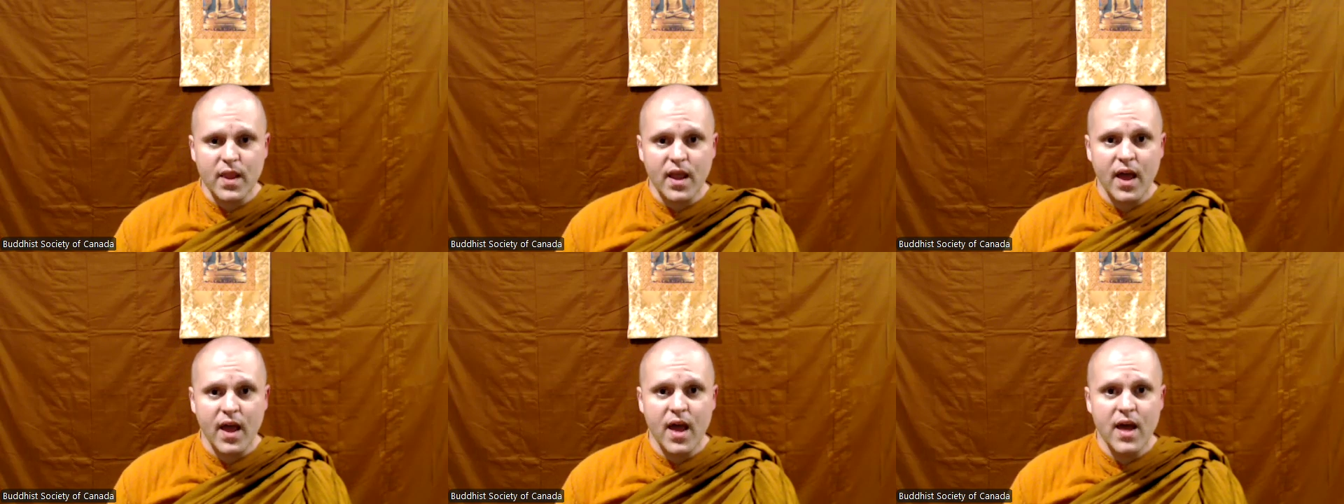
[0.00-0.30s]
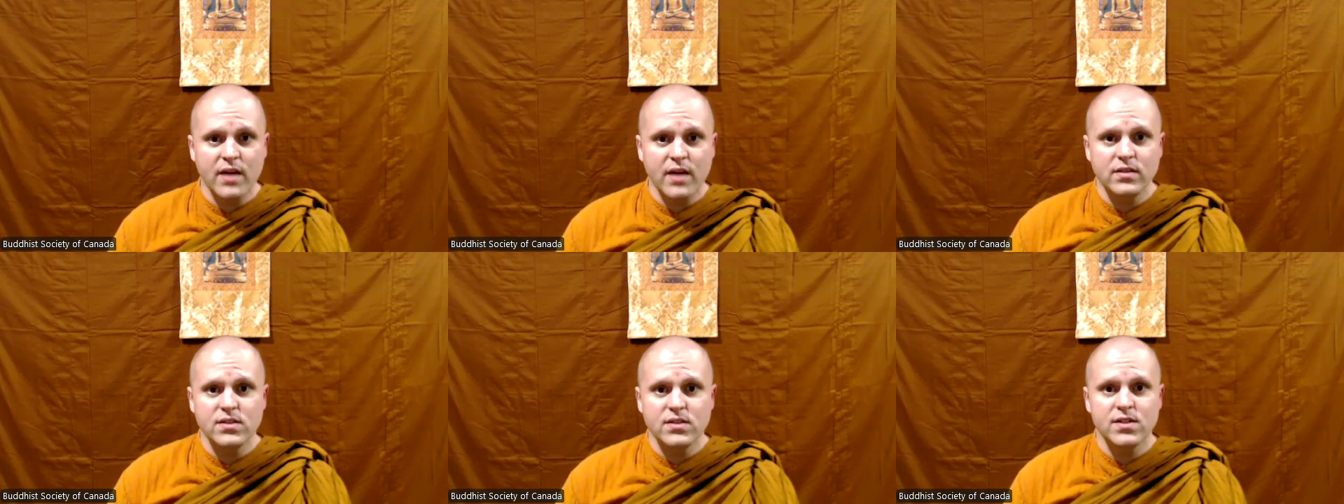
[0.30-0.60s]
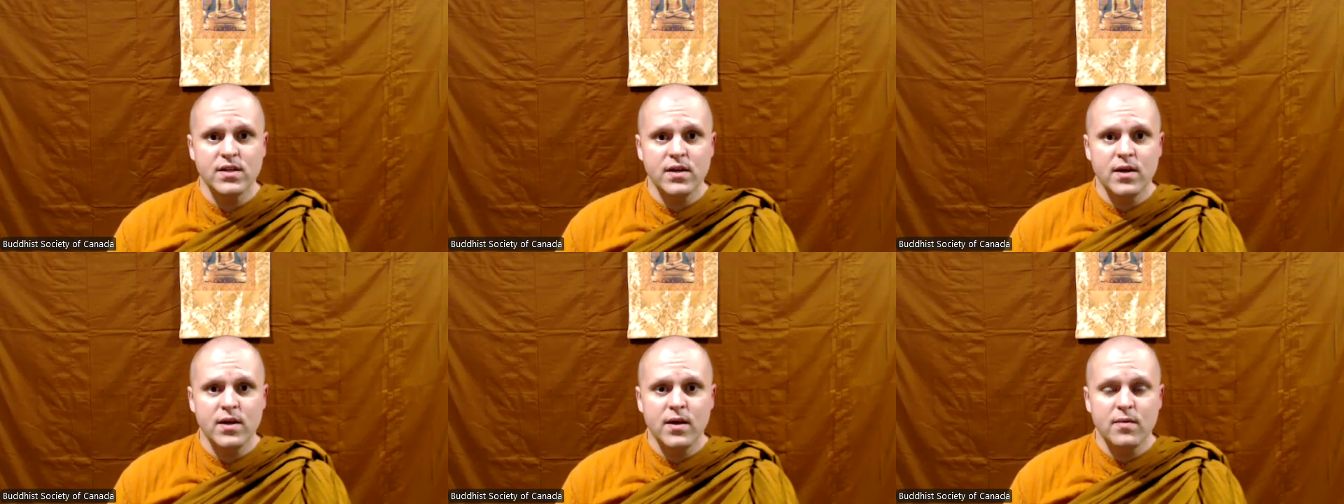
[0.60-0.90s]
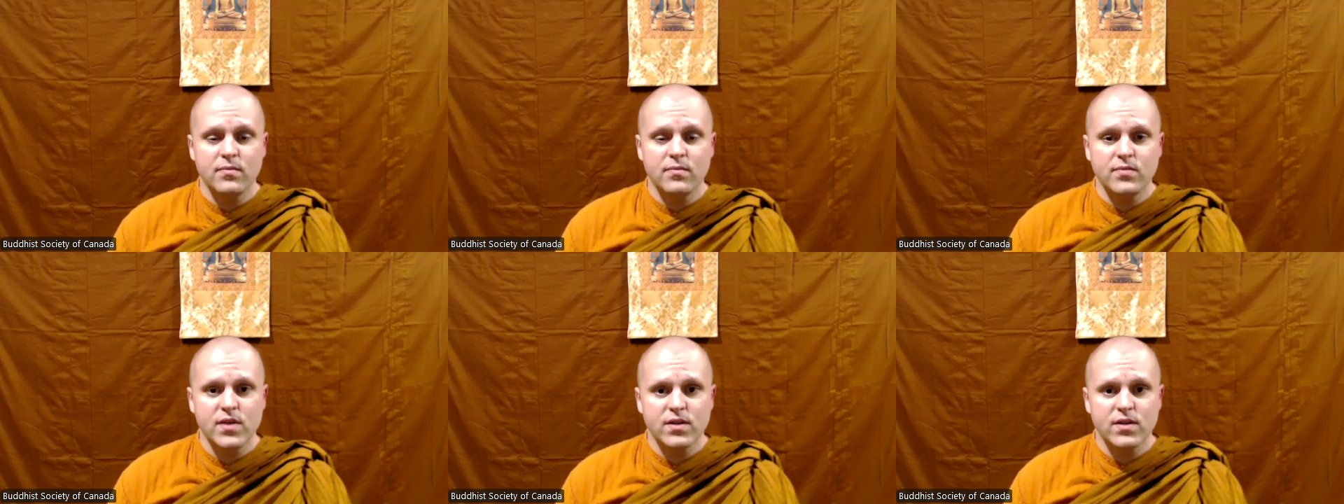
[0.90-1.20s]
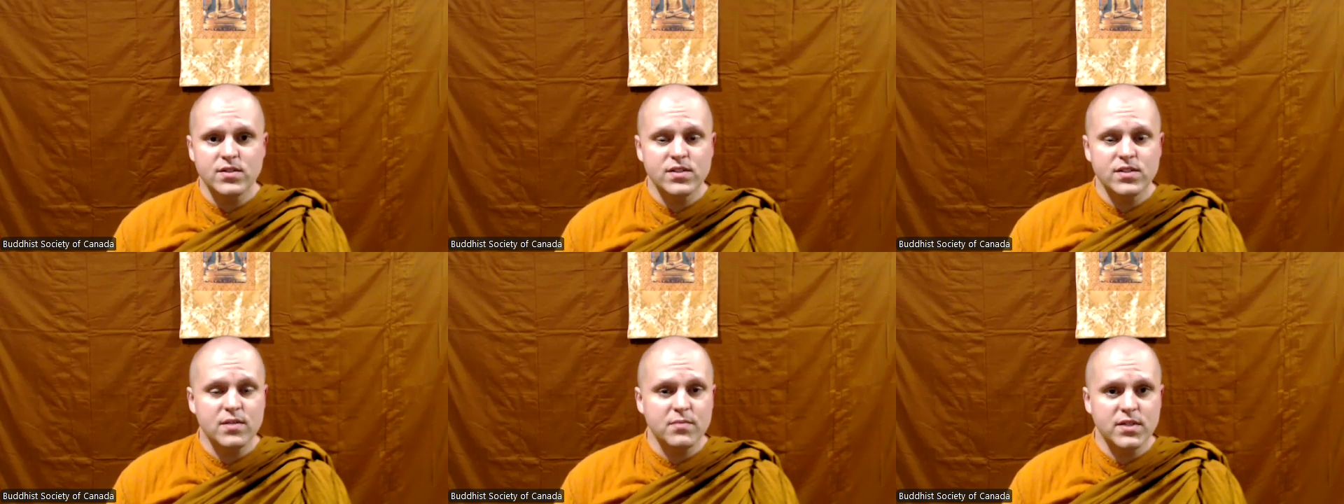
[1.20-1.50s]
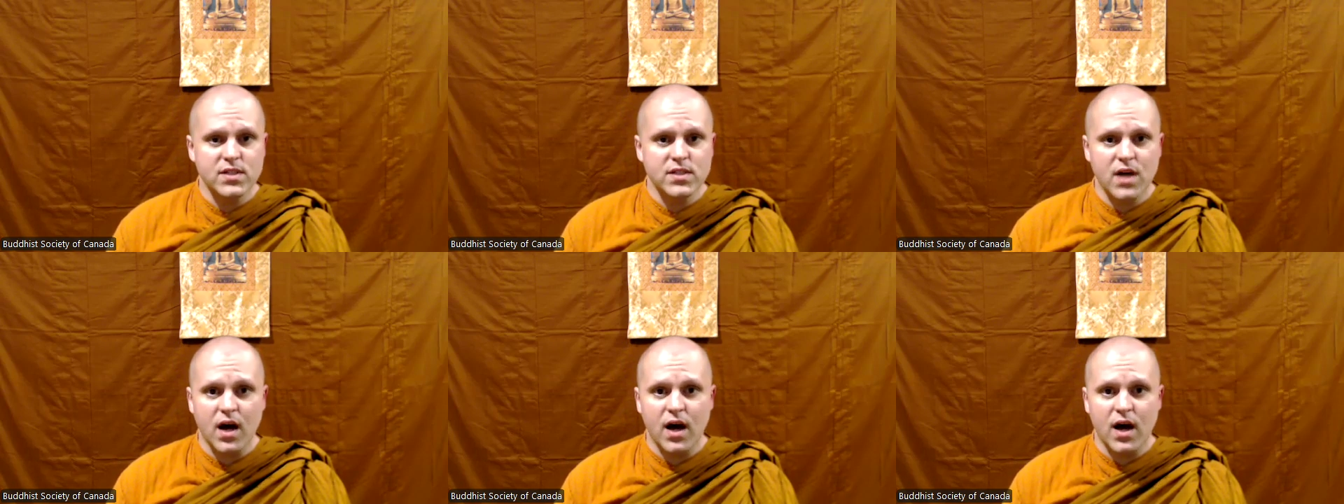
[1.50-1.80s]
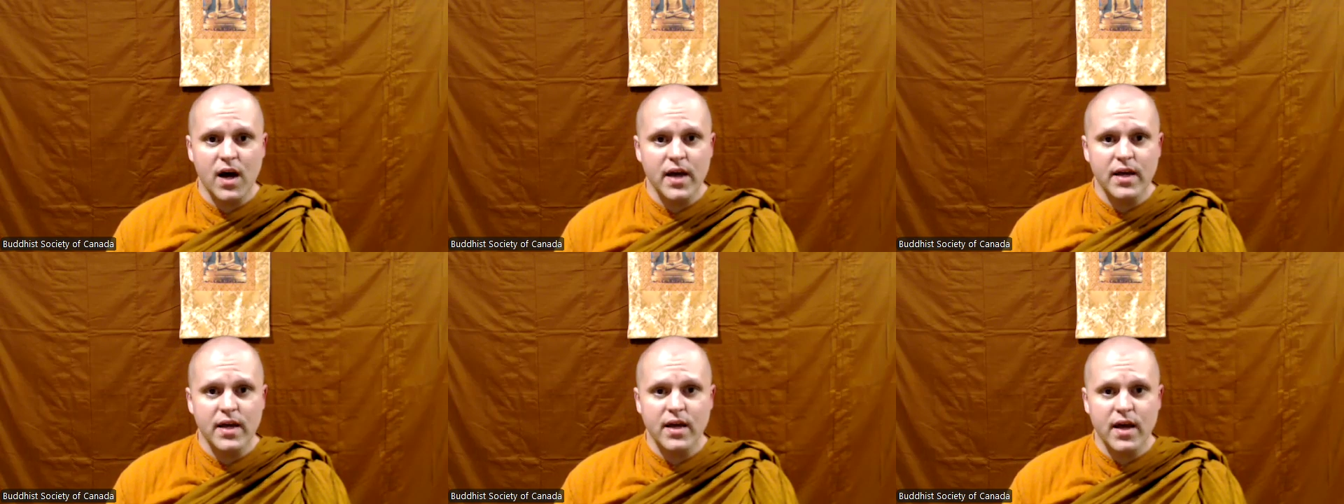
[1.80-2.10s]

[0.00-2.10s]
and there's some in Thai